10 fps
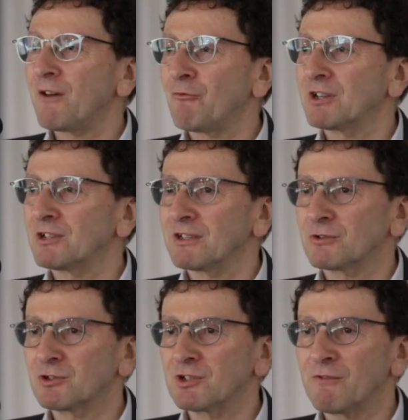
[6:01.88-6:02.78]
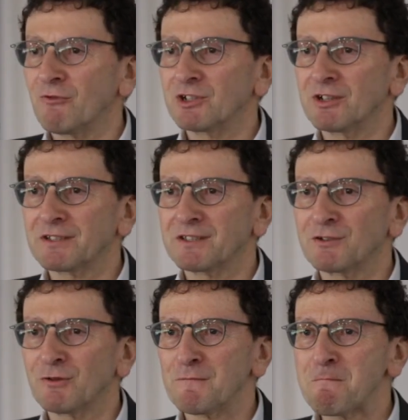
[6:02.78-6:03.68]
have Fragile, could she have Fragile X
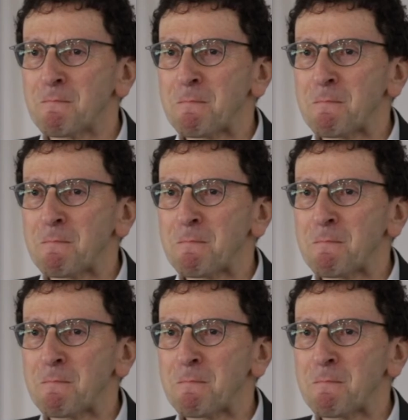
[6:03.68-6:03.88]
syndrome?